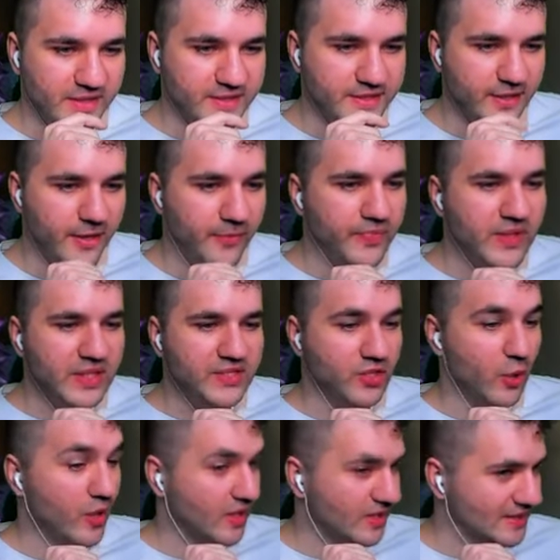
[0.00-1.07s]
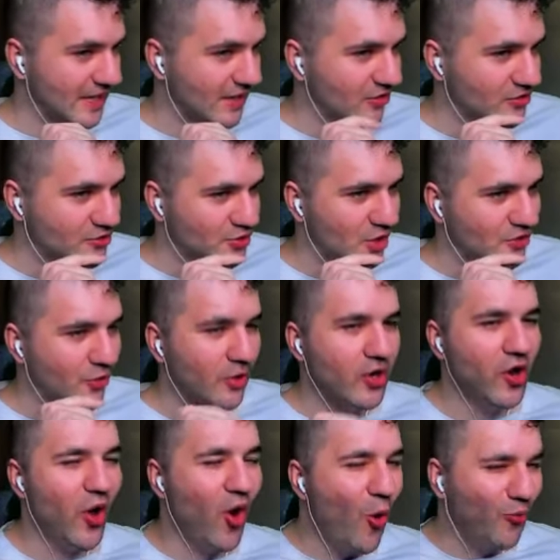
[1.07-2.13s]
So let's go ahead and get our little Skull Dweller, and
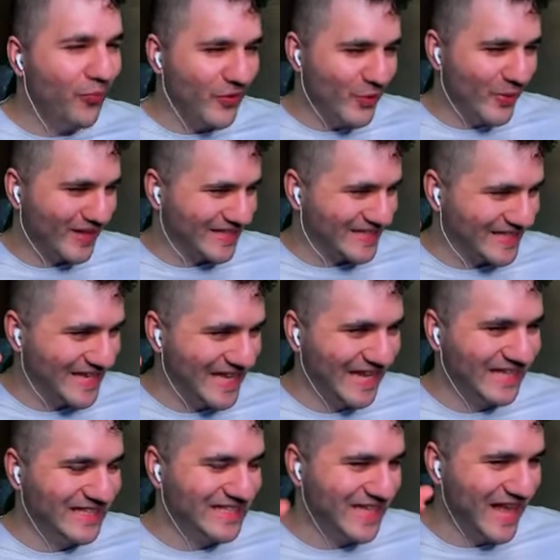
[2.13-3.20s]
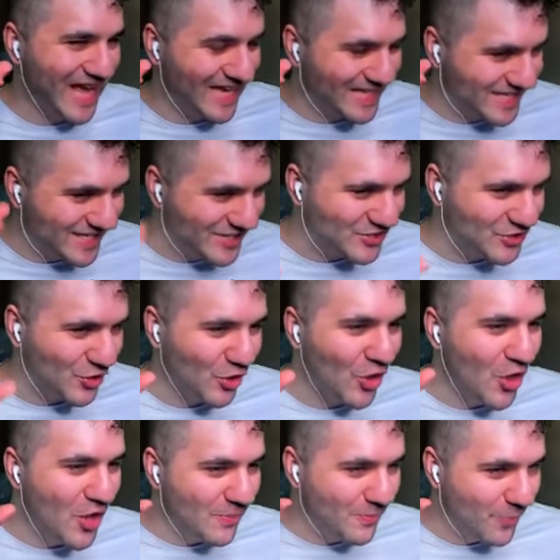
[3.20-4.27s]
hopefully we can sneak into that initial
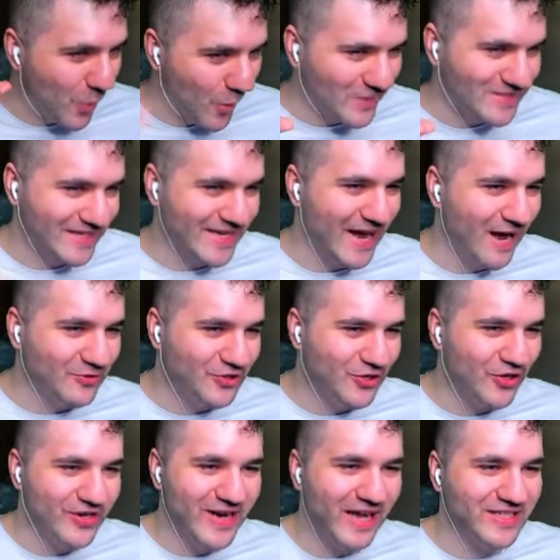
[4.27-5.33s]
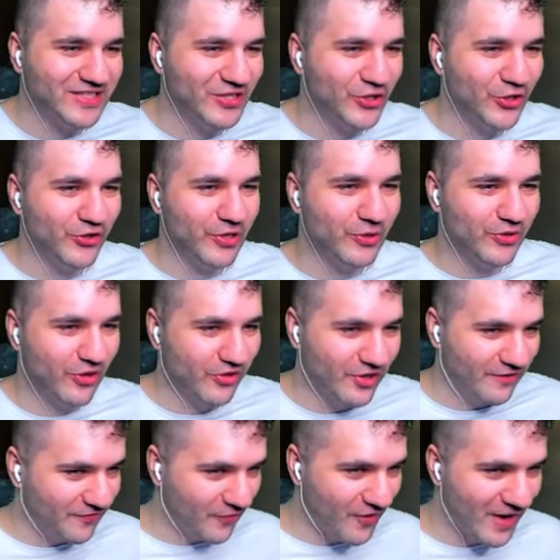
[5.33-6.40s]
poison counter nice and early with our little
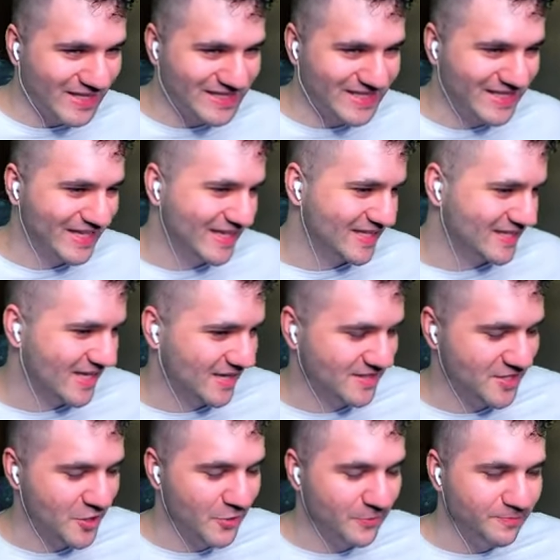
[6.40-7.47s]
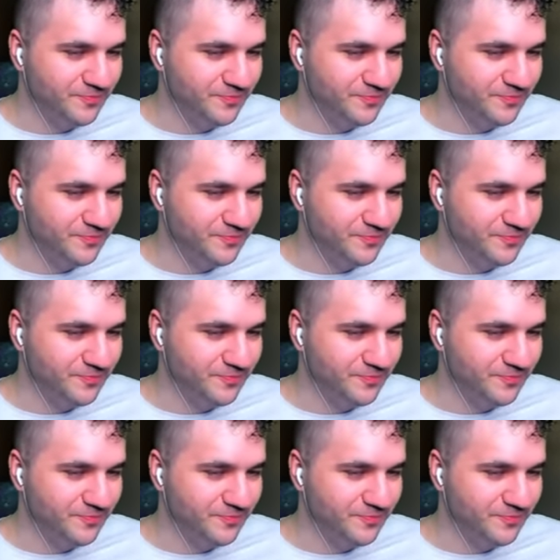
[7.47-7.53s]
Phyrexian insect here.